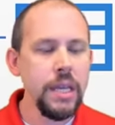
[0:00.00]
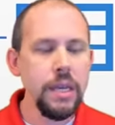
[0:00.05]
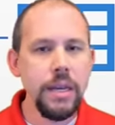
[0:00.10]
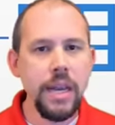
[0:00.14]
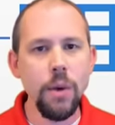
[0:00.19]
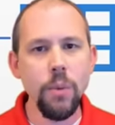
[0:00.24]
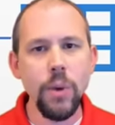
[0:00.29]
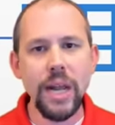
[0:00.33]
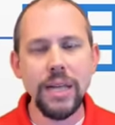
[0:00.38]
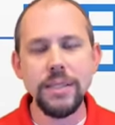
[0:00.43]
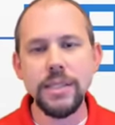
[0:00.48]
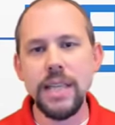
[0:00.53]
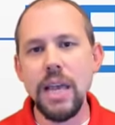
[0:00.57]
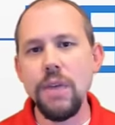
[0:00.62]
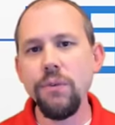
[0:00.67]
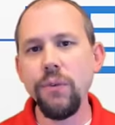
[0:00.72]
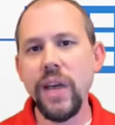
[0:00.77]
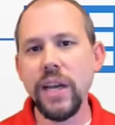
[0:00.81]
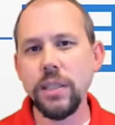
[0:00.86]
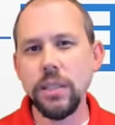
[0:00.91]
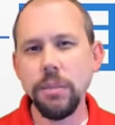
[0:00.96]
Now, when I say
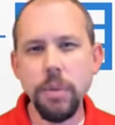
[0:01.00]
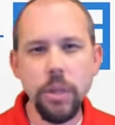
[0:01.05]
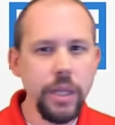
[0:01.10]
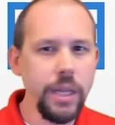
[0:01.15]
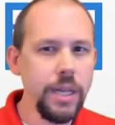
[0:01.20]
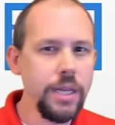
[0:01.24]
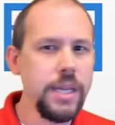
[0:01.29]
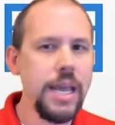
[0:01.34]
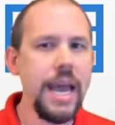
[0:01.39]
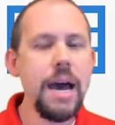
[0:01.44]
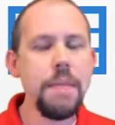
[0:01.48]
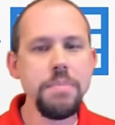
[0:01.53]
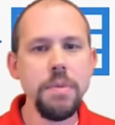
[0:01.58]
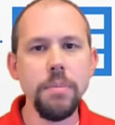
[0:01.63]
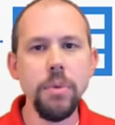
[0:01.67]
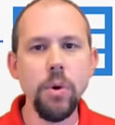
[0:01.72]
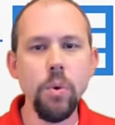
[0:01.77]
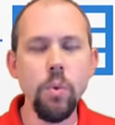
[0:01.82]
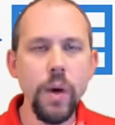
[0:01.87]
flexible and adaptable,